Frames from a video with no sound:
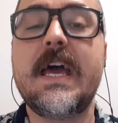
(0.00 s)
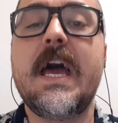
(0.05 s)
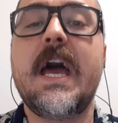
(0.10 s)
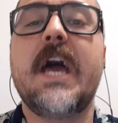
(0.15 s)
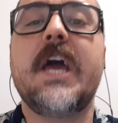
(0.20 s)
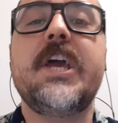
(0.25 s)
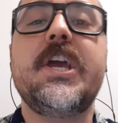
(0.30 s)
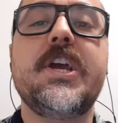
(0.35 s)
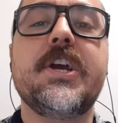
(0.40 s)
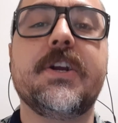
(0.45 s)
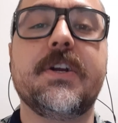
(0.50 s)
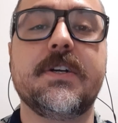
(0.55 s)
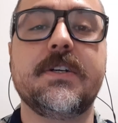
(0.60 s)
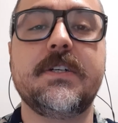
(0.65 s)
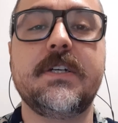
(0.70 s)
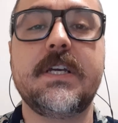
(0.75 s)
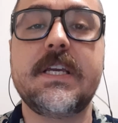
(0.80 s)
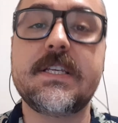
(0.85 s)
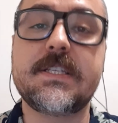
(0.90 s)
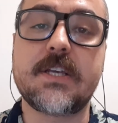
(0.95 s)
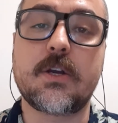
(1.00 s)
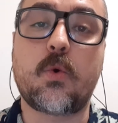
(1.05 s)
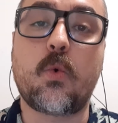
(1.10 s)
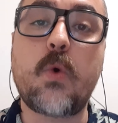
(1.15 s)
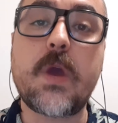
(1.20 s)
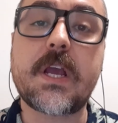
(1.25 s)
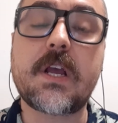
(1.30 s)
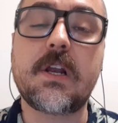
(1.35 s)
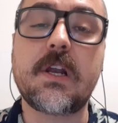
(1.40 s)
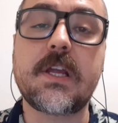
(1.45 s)
Here is a
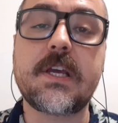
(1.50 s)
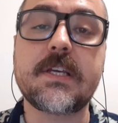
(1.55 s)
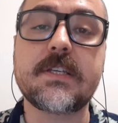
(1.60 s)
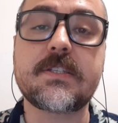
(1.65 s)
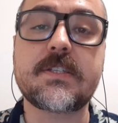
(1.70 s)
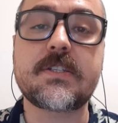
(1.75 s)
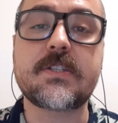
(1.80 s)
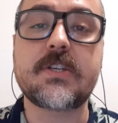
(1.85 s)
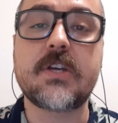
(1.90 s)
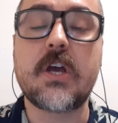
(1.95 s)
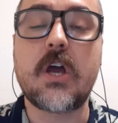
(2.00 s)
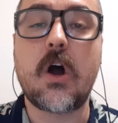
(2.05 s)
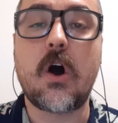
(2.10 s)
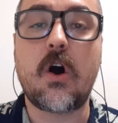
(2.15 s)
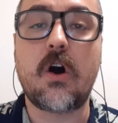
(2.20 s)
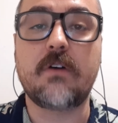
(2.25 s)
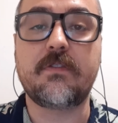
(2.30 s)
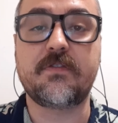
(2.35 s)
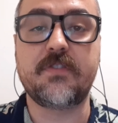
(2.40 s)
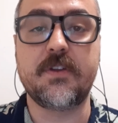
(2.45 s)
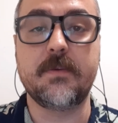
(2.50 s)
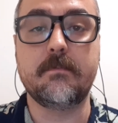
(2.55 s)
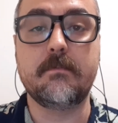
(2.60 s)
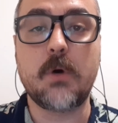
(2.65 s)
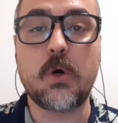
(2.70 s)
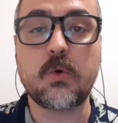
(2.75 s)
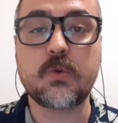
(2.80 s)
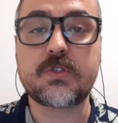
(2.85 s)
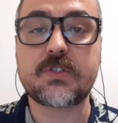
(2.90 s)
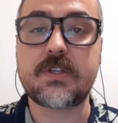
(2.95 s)
quick list of the
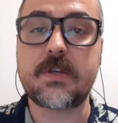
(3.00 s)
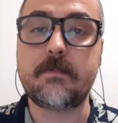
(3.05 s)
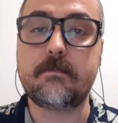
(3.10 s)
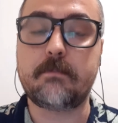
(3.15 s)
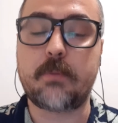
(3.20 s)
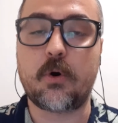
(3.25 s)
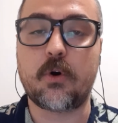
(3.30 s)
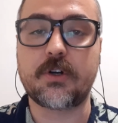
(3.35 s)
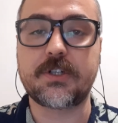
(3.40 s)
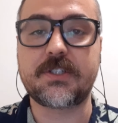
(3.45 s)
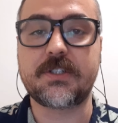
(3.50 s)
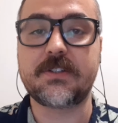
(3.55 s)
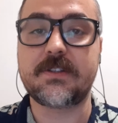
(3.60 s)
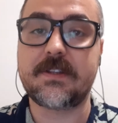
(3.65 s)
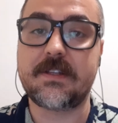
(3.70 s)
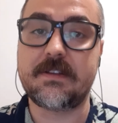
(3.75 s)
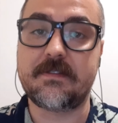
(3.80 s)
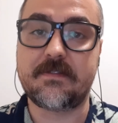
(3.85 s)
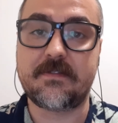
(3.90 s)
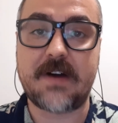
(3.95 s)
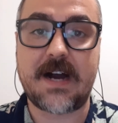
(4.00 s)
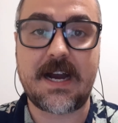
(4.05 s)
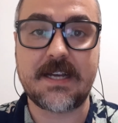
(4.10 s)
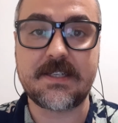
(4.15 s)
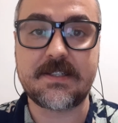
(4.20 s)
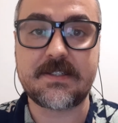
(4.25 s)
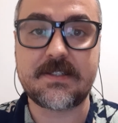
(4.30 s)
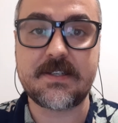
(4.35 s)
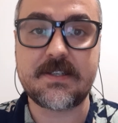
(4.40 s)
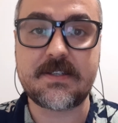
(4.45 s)
most important
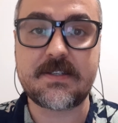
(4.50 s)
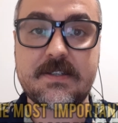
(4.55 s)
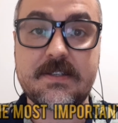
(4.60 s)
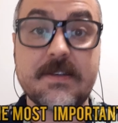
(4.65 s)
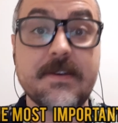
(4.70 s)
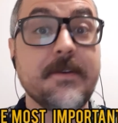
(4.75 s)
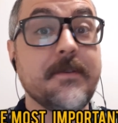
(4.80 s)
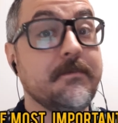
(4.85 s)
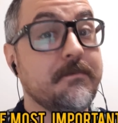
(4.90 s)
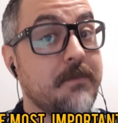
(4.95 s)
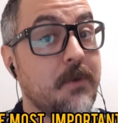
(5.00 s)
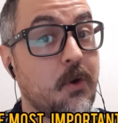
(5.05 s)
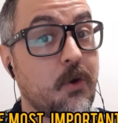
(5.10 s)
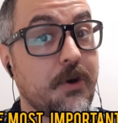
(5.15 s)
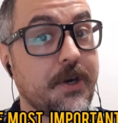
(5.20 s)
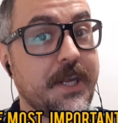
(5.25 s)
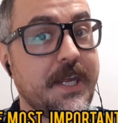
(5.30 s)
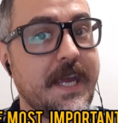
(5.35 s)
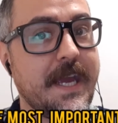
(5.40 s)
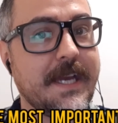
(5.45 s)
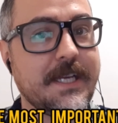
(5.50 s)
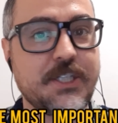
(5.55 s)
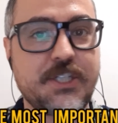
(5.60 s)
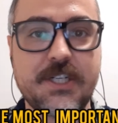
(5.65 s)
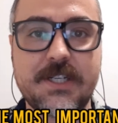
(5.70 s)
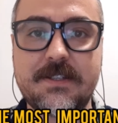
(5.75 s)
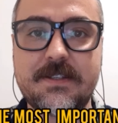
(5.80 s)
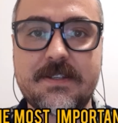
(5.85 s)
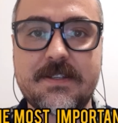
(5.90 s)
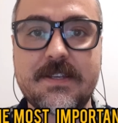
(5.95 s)
devices or
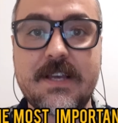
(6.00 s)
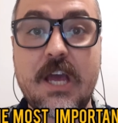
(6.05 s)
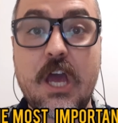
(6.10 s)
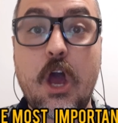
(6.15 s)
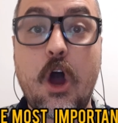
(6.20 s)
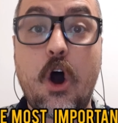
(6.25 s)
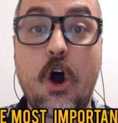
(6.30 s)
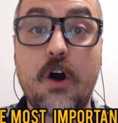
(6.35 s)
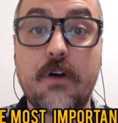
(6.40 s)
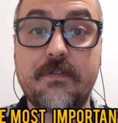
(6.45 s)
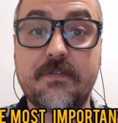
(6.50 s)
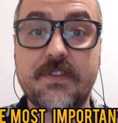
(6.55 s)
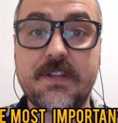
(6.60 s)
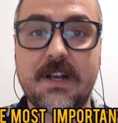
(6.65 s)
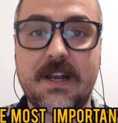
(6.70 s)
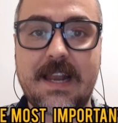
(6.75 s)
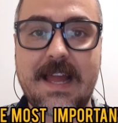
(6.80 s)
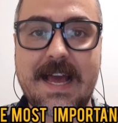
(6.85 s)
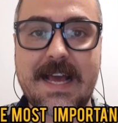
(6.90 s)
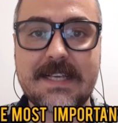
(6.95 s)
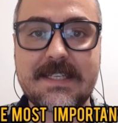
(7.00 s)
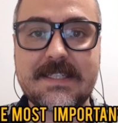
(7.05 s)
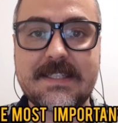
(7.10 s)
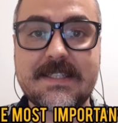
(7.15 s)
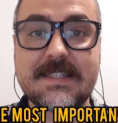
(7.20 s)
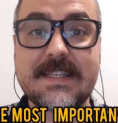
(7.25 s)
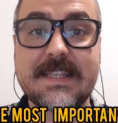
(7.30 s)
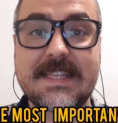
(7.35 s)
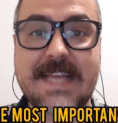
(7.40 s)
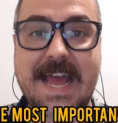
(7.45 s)
gadgets of the last
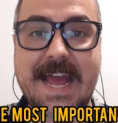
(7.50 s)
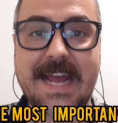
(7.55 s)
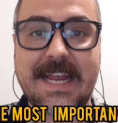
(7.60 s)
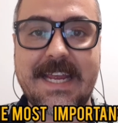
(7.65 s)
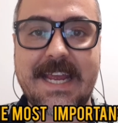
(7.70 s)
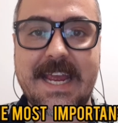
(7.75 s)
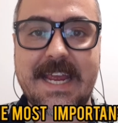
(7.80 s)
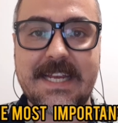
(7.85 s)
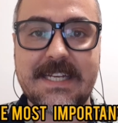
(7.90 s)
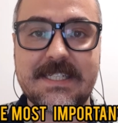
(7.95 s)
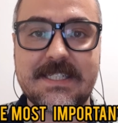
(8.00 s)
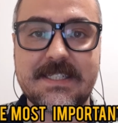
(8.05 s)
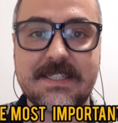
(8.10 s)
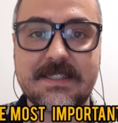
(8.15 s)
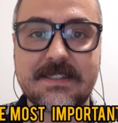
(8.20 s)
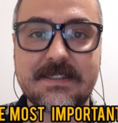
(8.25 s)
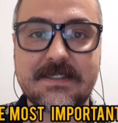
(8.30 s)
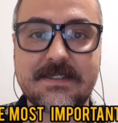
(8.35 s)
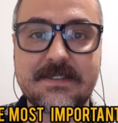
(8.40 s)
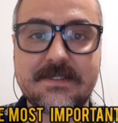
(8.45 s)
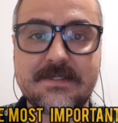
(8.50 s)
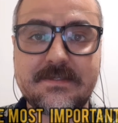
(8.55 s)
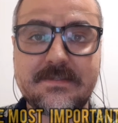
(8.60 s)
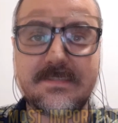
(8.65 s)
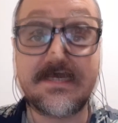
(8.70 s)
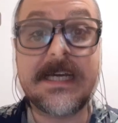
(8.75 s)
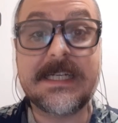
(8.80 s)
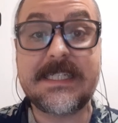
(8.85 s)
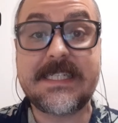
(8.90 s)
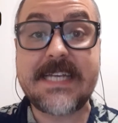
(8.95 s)
decade
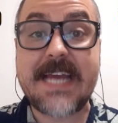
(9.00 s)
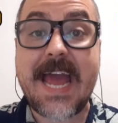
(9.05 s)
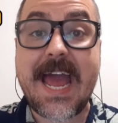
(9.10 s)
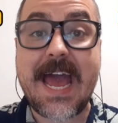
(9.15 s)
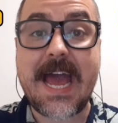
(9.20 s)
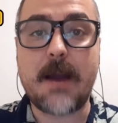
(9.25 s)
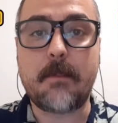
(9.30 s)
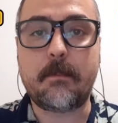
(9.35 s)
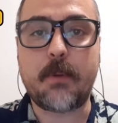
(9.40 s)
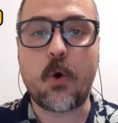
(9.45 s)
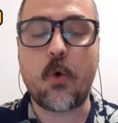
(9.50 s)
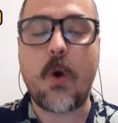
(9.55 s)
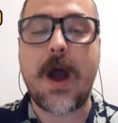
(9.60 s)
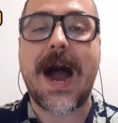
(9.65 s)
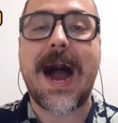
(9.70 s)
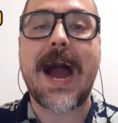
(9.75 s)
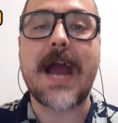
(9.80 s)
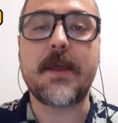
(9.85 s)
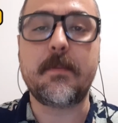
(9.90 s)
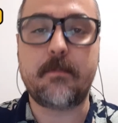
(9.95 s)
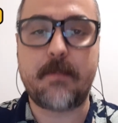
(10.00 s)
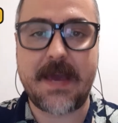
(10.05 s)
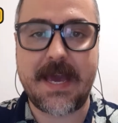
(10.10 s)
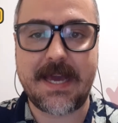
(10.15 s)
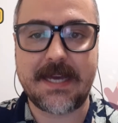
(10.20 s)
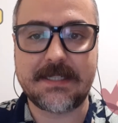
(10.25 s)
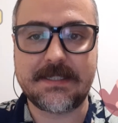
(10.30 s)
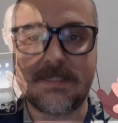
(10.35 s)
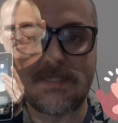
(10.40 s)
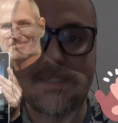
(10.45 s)
the Apple iPad.